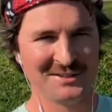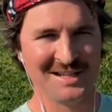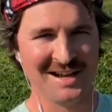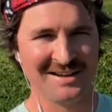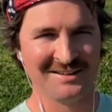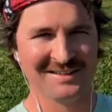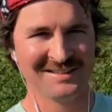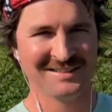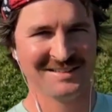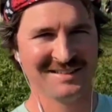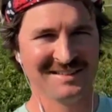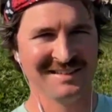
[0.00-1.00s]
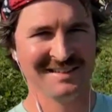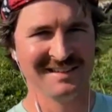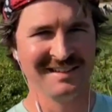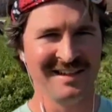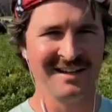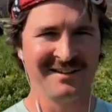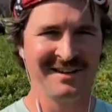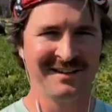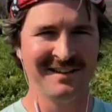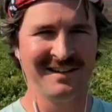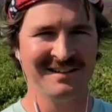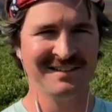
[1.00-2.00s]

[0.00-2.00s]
down, getting right in there.